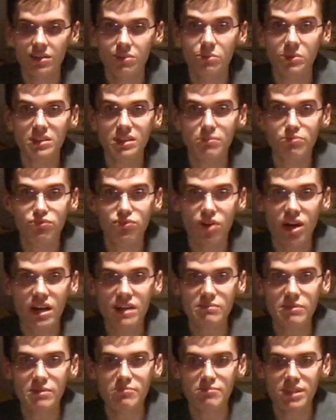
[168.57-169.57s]
what the
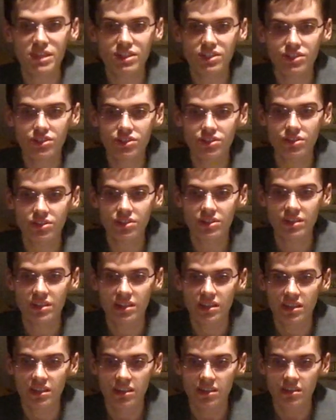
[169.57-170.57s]
Prime
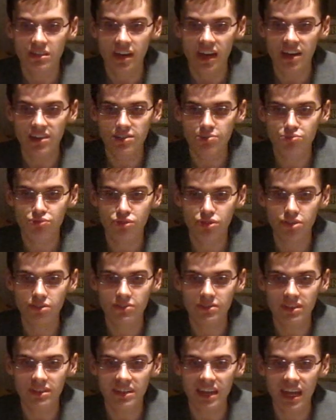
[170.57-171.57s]
Minister has proved,